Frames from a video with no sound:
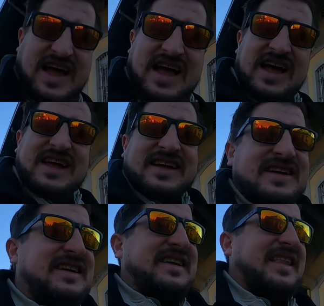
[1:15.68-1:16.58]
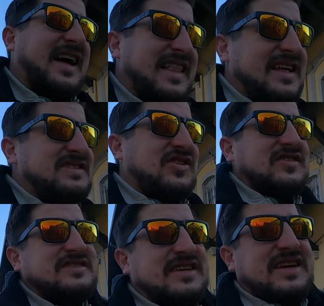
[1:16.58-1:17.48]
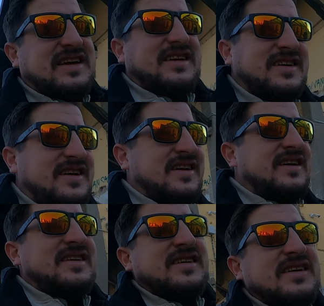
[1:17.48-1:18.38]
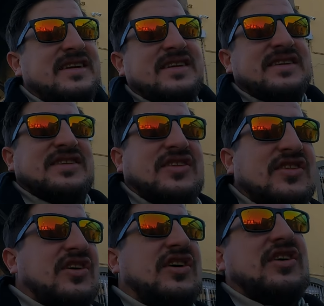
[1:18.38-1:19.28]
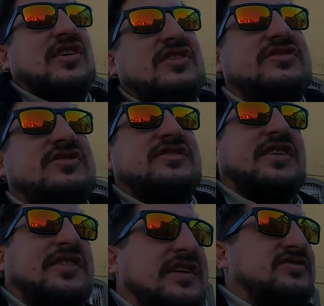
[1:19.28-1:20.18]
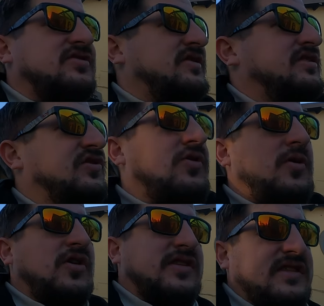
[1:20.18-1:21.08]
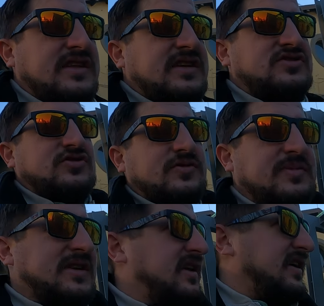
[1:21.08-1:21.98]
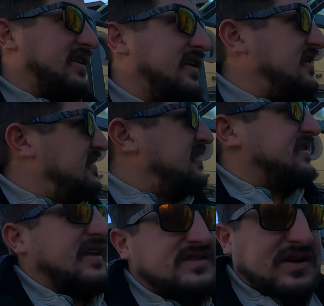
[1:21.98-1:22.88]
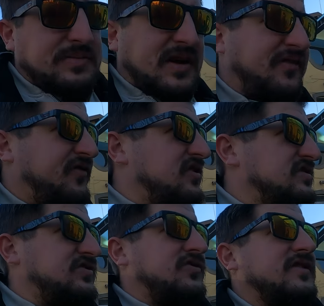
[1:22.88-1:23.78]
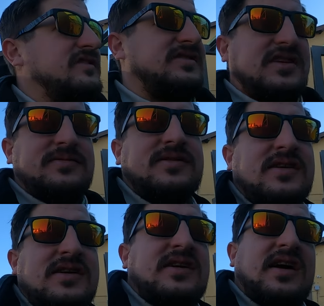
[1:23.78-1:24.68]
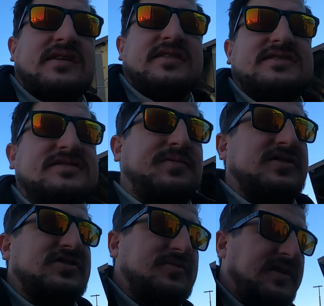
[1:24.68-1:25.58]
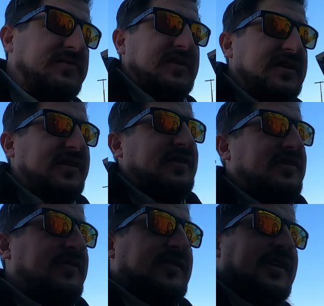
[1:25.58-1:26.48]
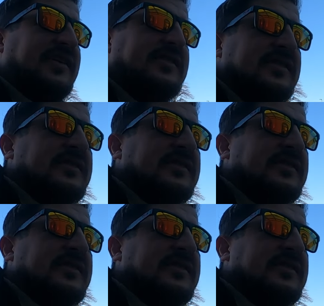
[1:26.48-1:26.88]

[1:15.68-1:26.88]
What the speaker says: huh? Now let's go see the cathedral, the Domo Cathedral, Milan, huh? That's gonna be our first tourist stop. And this is Bunjo, by the way, you already know that.